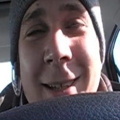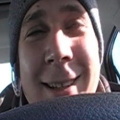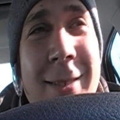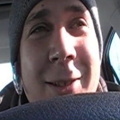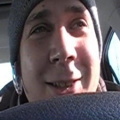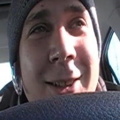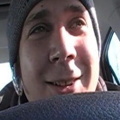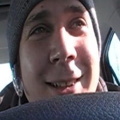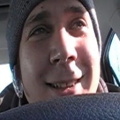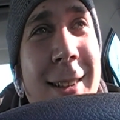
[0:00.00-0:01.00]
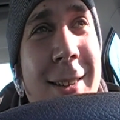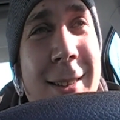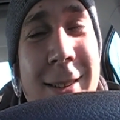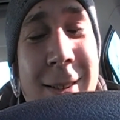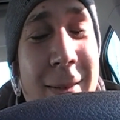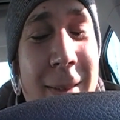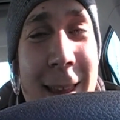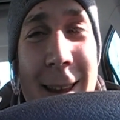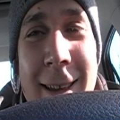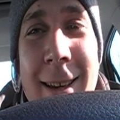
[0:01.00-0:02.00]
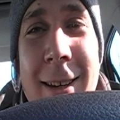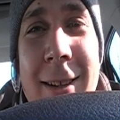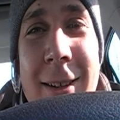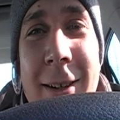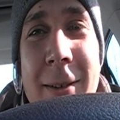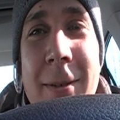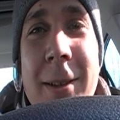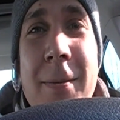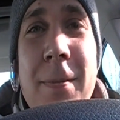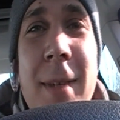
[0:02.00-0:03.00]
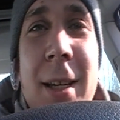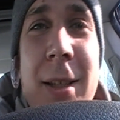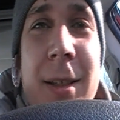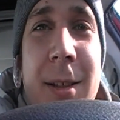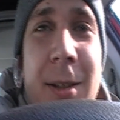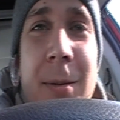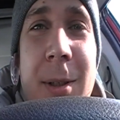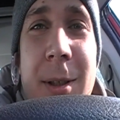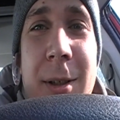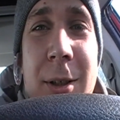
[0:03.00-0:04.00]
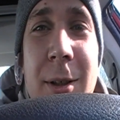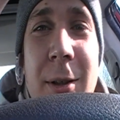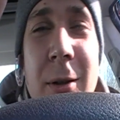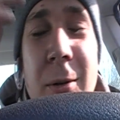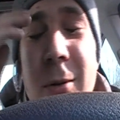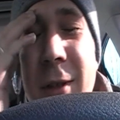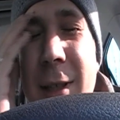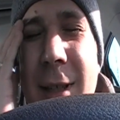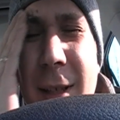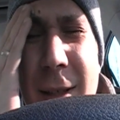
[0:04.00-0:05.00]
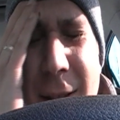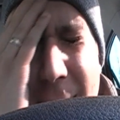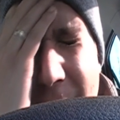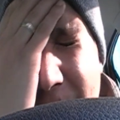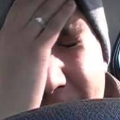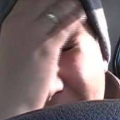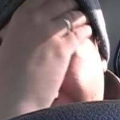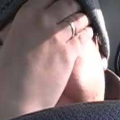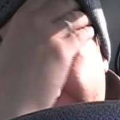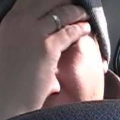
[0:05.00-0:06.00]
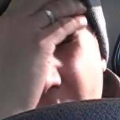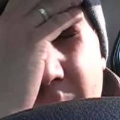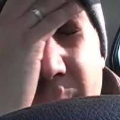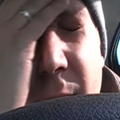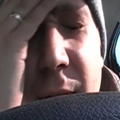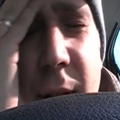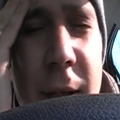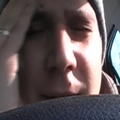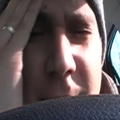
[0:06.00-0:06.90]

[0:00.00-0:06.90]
I'm just joking. Alright, well, thanks. This was just the 2 of the 6. I don't know. I have 2 other ones that